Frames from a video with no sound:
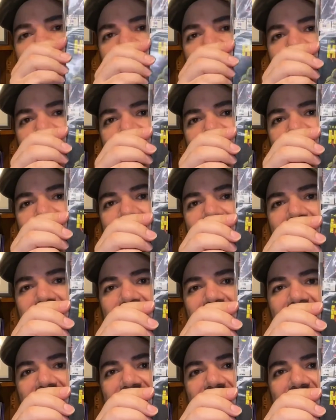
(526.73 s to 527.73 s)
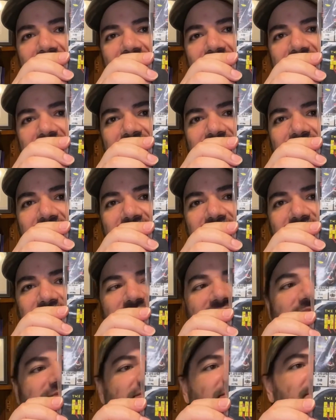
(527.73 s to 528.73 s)
Hulk and Wolverine again, teaming
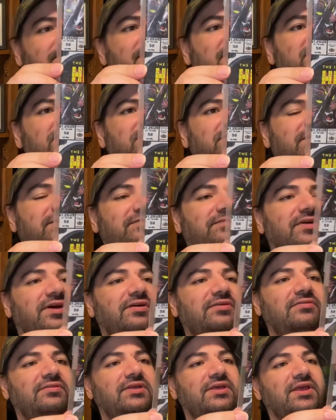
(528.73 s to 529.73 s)
up for a mystery foe.